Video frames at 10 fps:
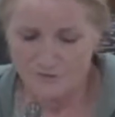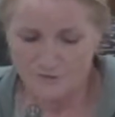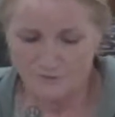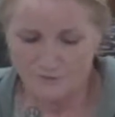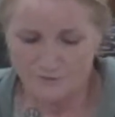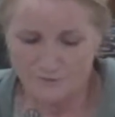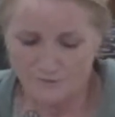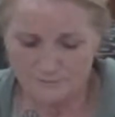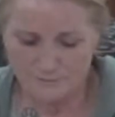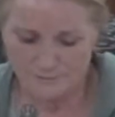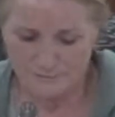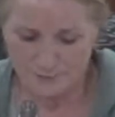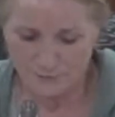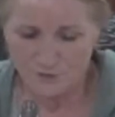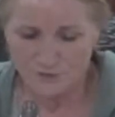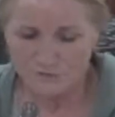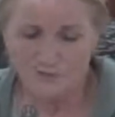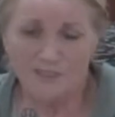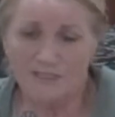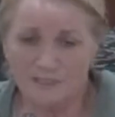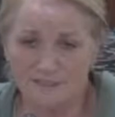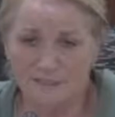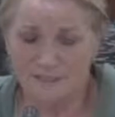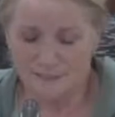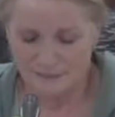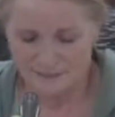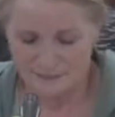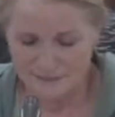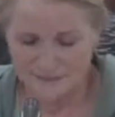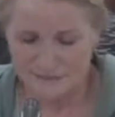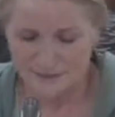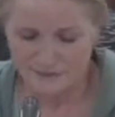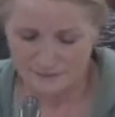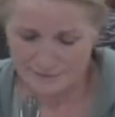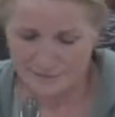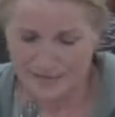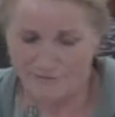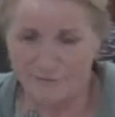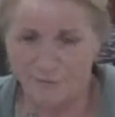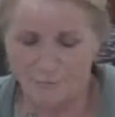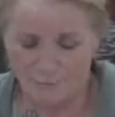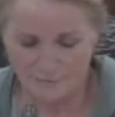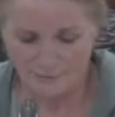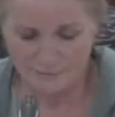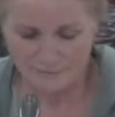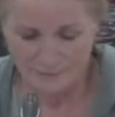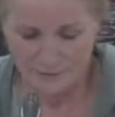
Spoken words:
No children in the clinic unless they have an appointment.